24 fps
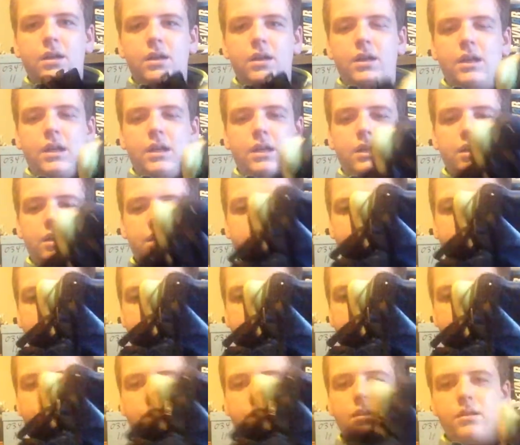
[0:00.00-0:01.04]

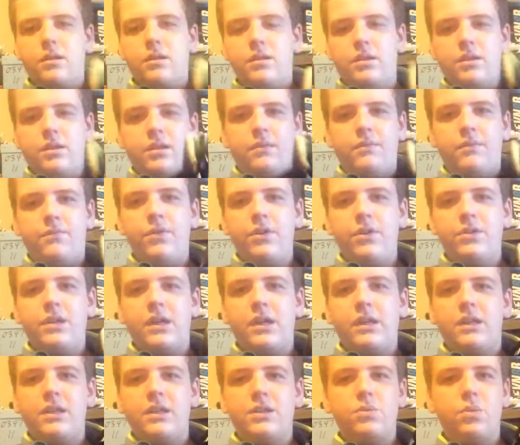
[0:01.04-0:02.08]
is feels
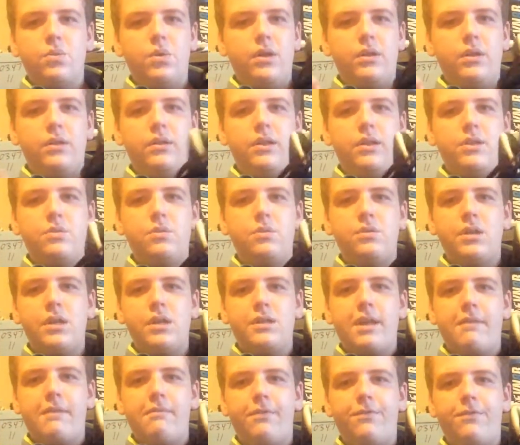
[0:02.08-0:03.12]
like this one
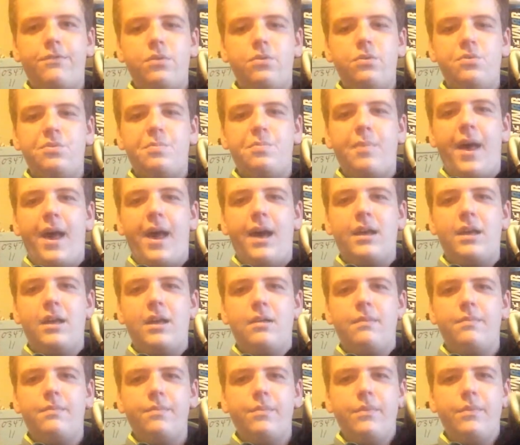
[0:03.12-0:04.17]
does have a fuse
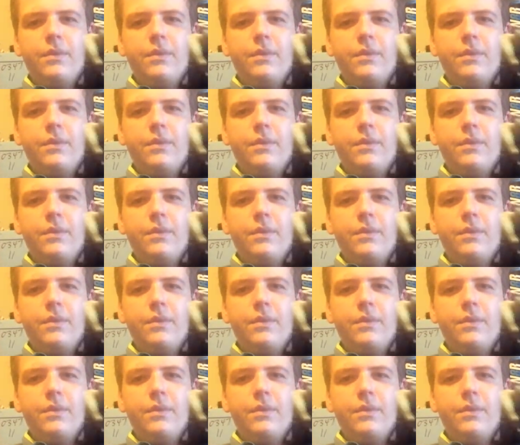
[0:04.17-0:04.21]
backing,